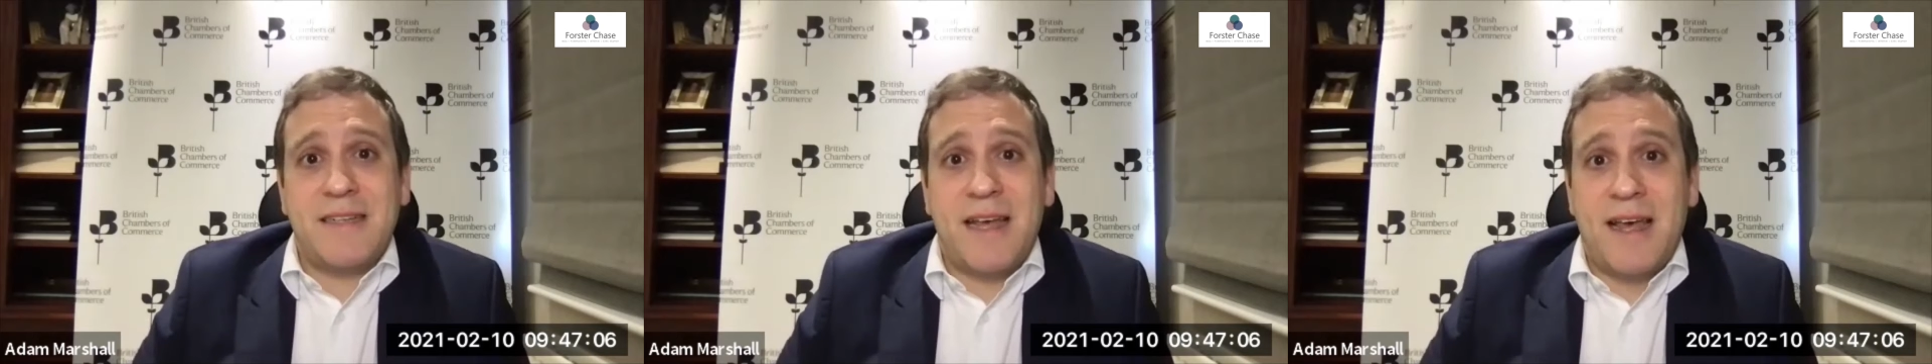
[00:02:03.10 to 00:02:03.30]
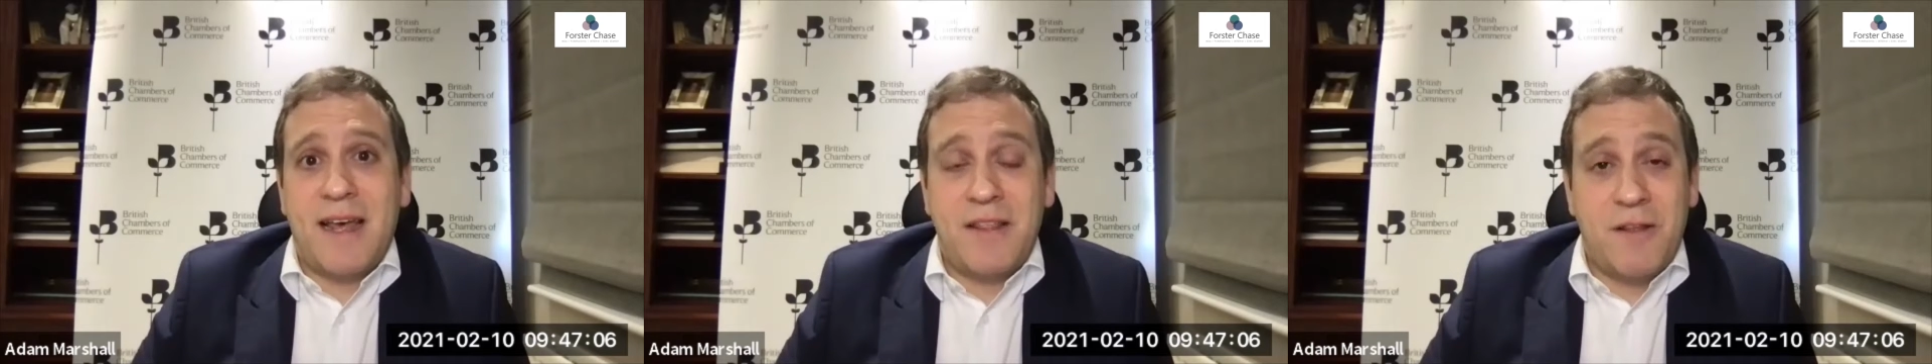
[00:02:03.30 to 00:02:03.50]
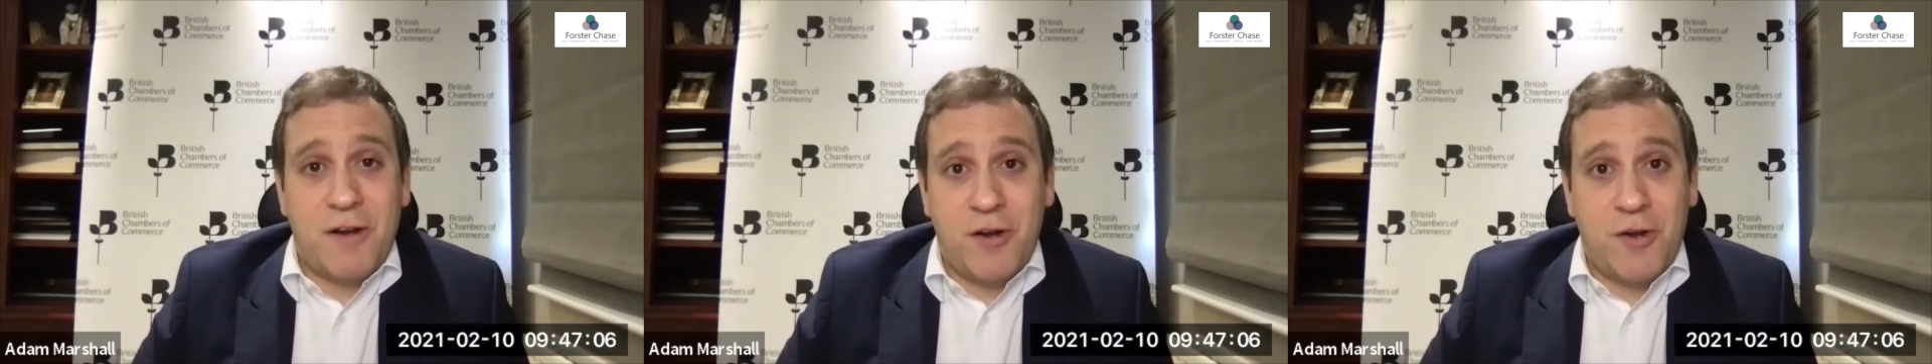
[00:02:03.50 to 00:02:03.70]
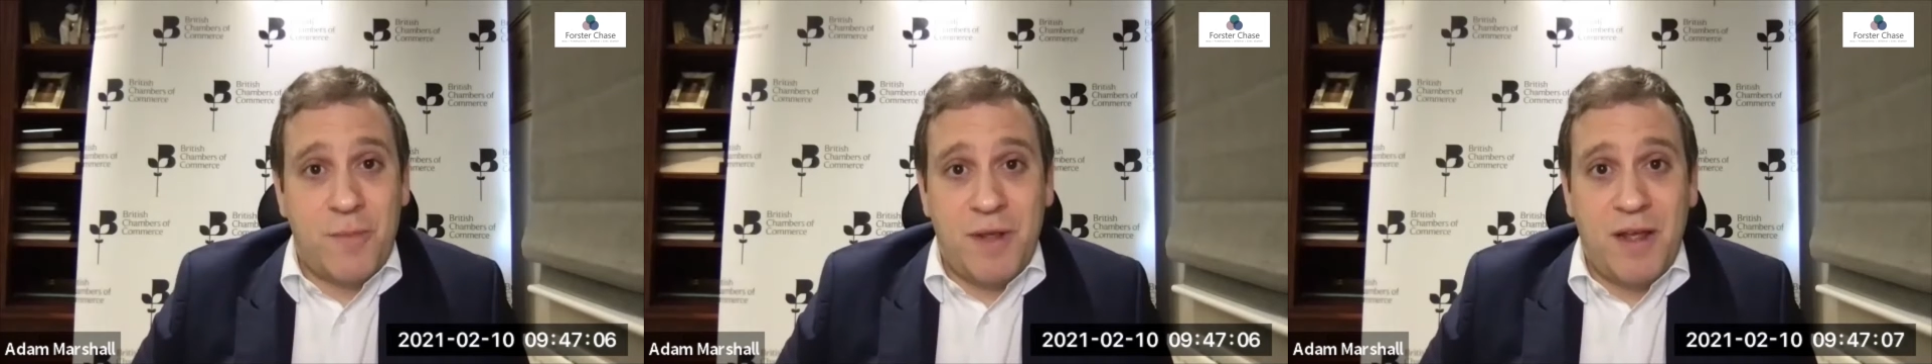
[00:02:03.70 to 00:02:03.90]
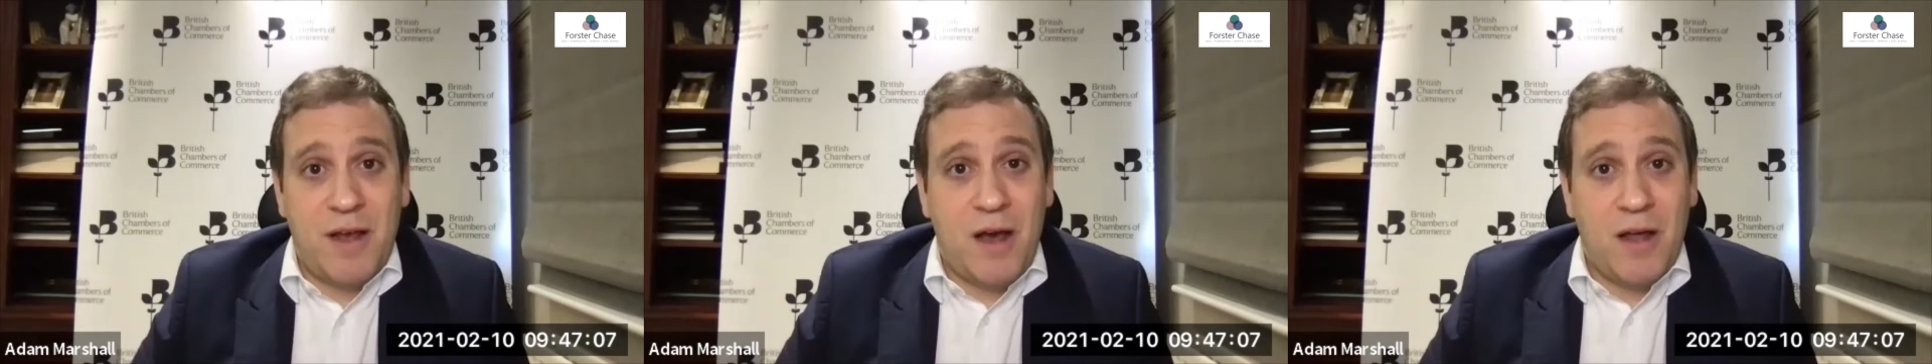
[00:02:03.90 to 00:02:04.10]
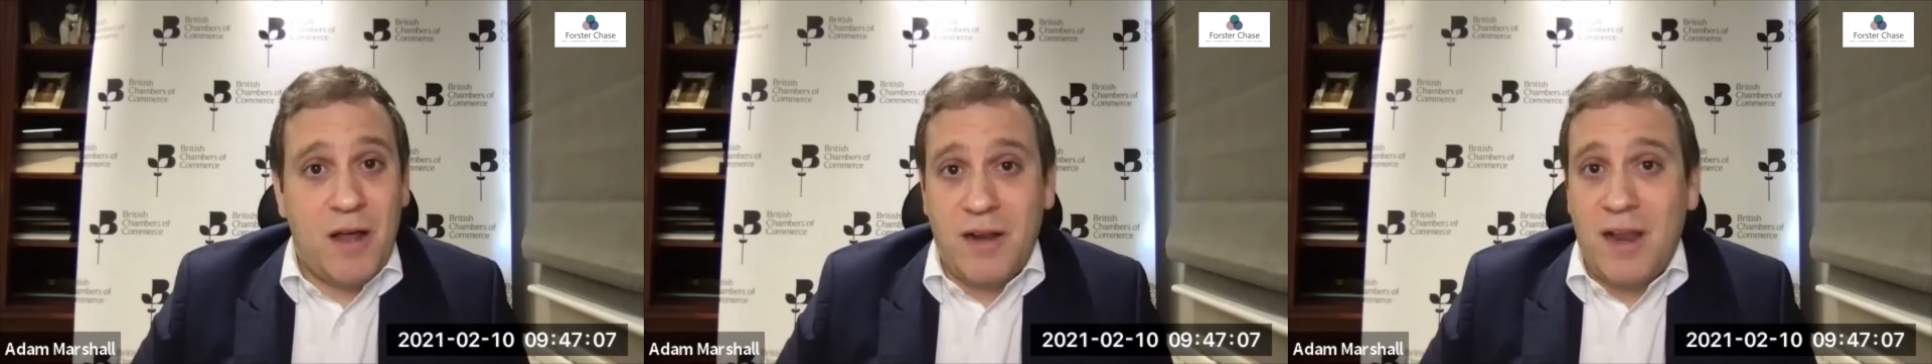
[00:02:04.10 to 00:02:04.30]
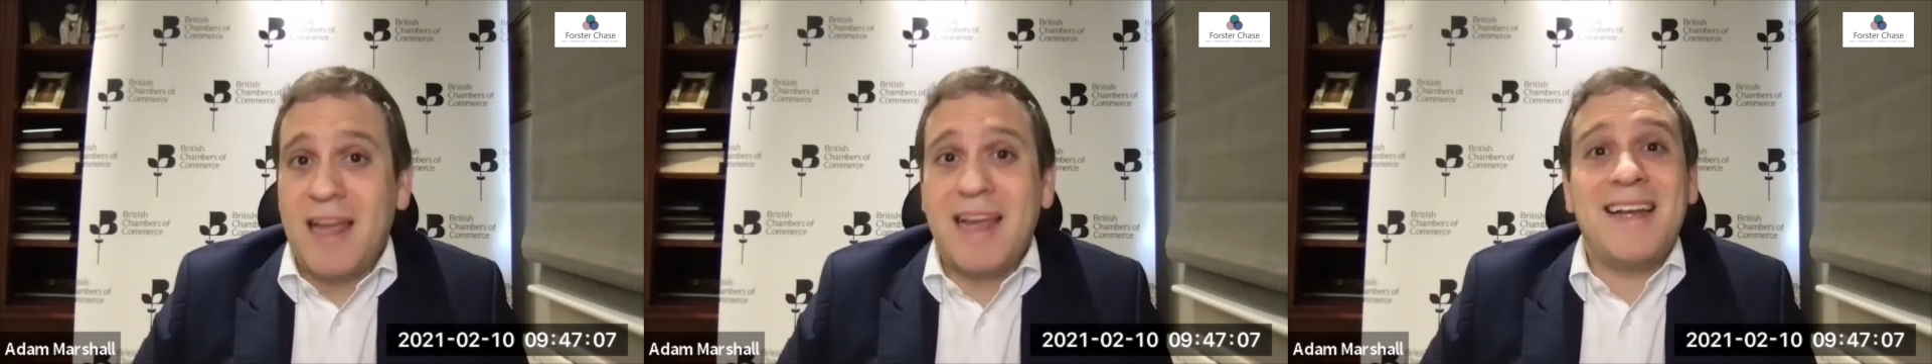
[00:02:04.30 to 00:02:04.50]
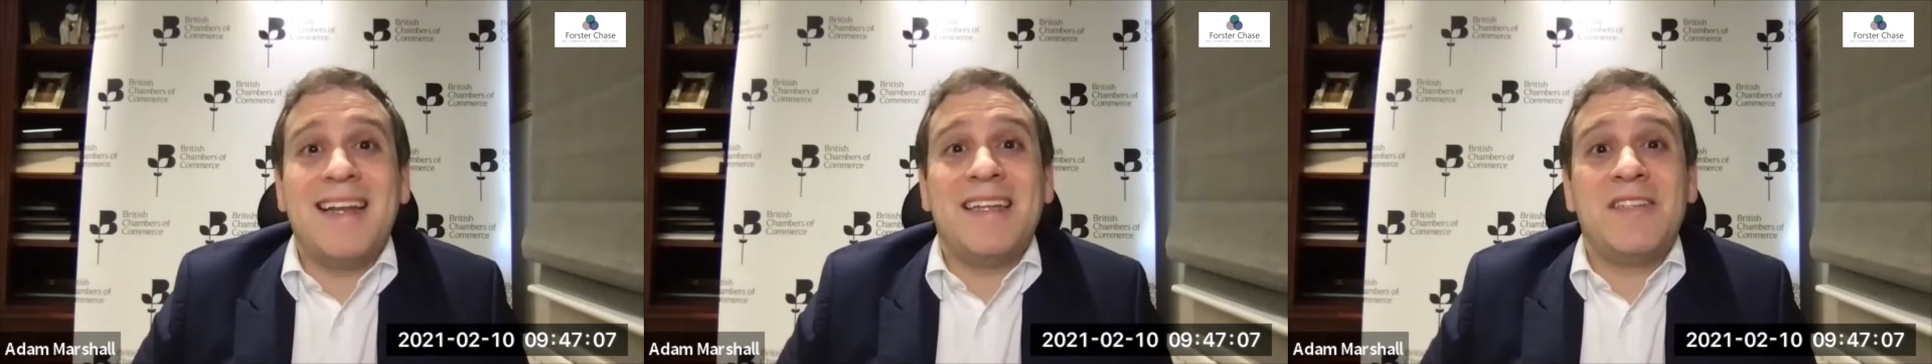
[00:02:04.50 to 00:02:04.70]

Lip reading: they're going to be unlikely